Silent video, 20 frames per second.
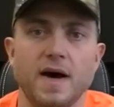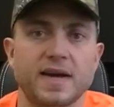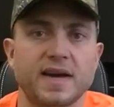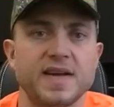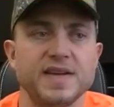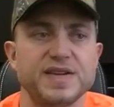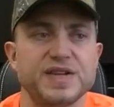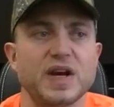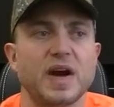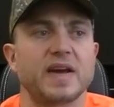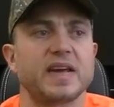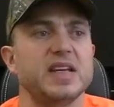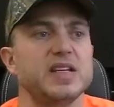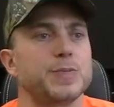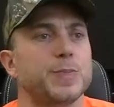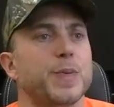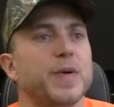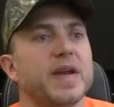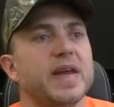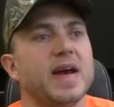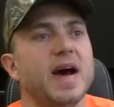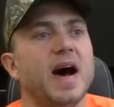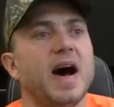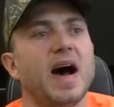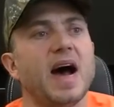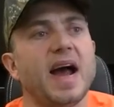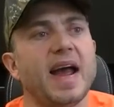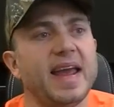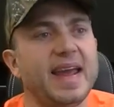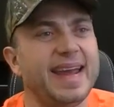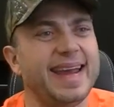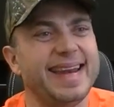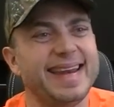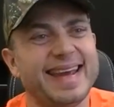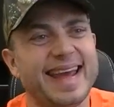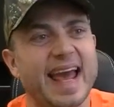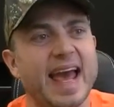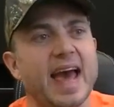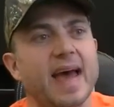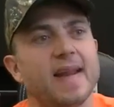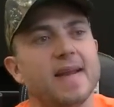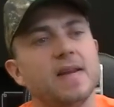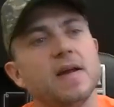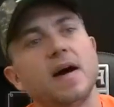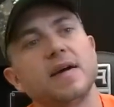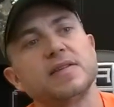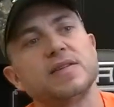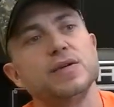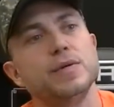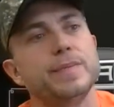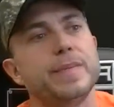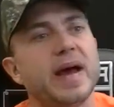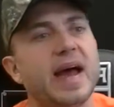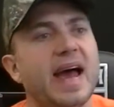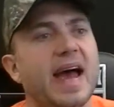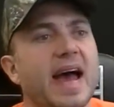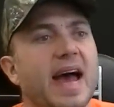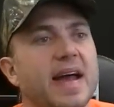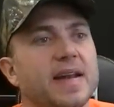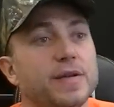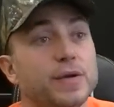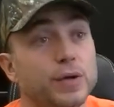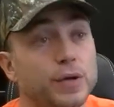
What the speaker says: Kentucky's pretty high. Indiana, not too bad.